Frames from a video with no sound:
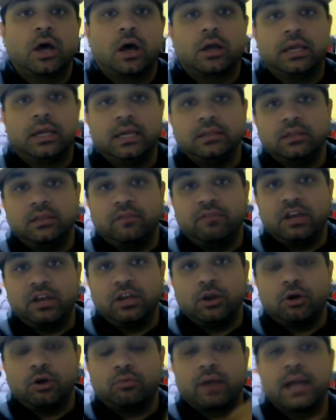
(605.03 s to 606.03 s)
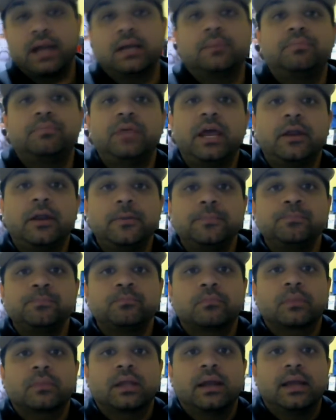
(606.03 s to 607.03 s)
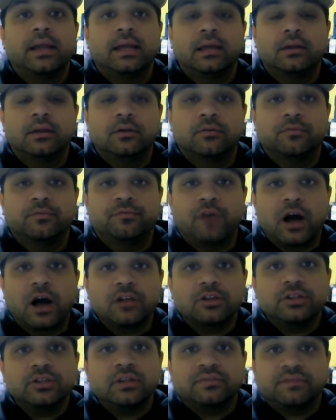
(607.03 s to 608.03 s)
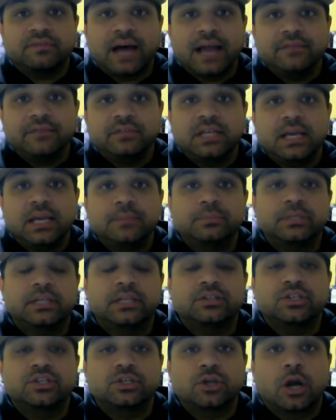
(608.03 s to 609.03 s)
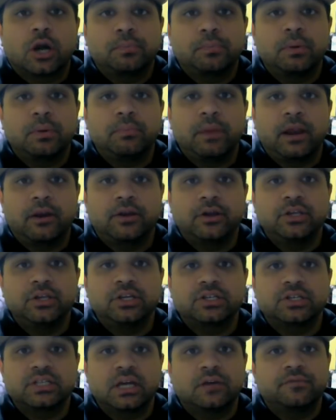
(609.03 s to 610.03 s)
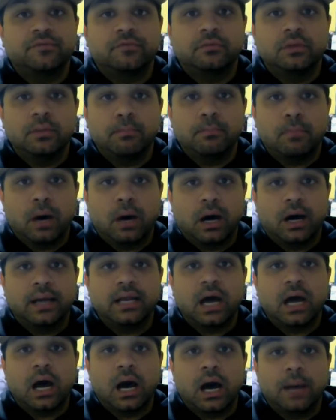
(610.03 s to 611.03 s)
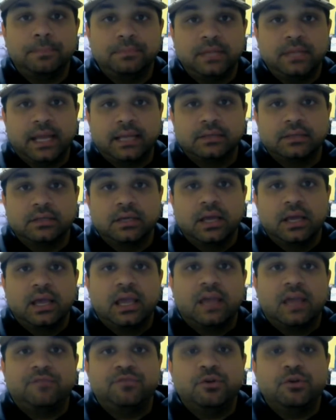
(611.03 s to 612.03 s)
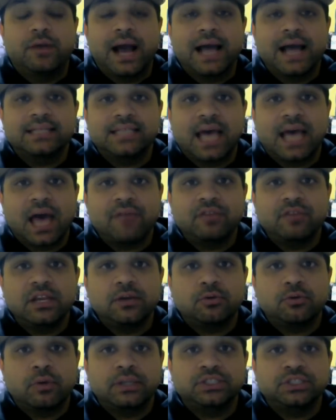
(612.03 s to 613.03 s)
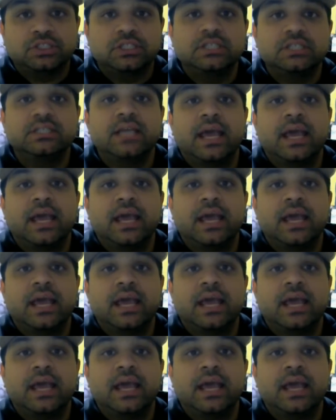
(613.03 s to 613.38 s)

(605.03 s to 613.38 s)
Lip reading: in the video right up there. Follow the 5 tips and start preparing yourself for the mod update. If you guys have any questions,